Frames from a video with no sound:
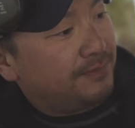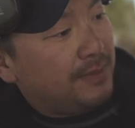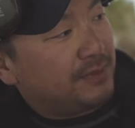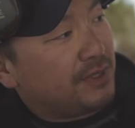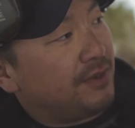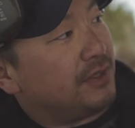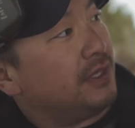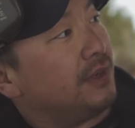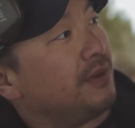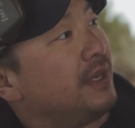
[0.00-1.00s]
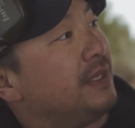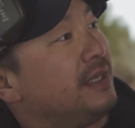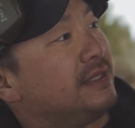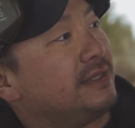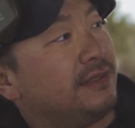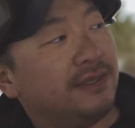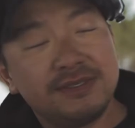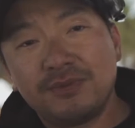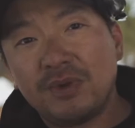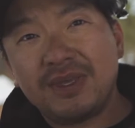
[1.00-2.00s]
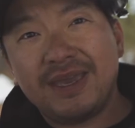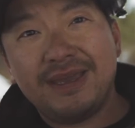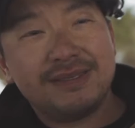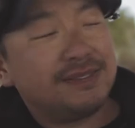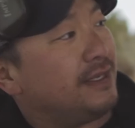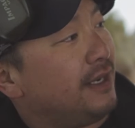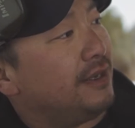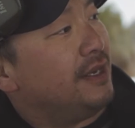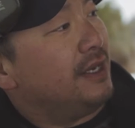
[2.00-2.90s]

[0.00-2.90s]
paper target here, and it this one has the uh,